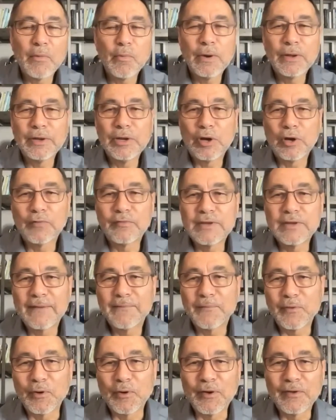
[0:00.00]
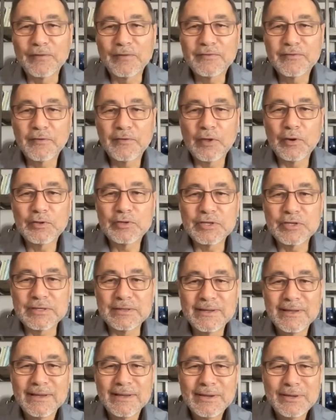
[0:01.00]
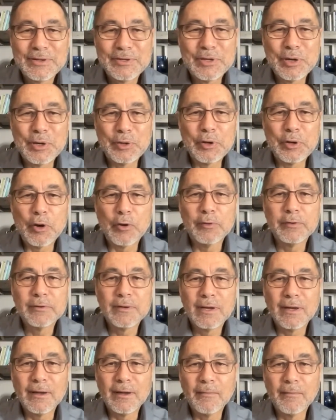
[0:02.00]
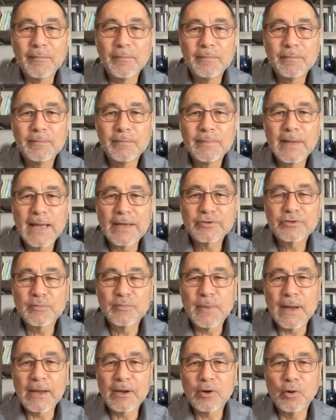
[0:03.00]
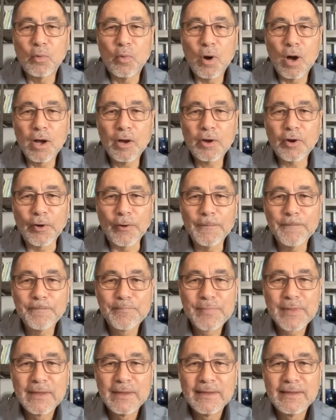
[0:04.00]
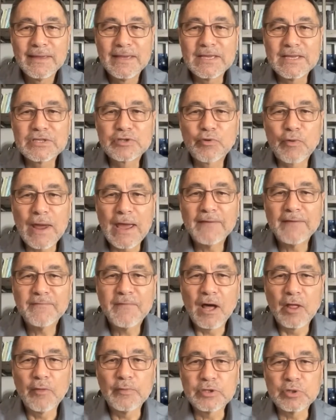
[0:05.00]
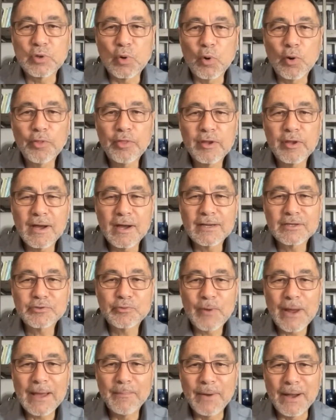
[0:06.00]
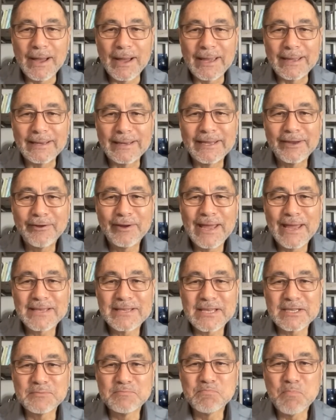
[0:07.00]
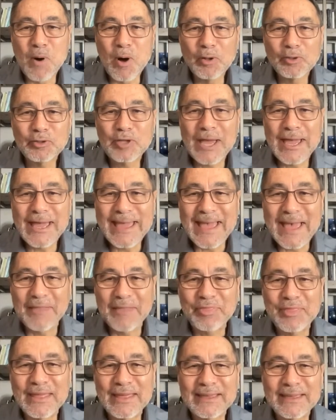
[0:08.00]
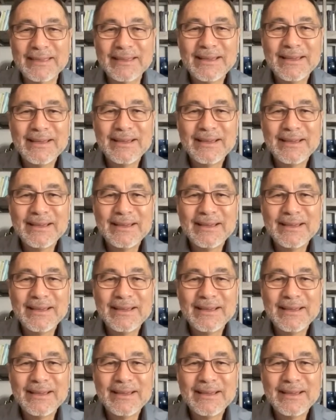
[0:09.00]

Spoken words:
one note of Denver, is for those that don't know, Pastor Michael Walker, his grandfather was an Orthodox rabbi, and here he has this multi-ethnic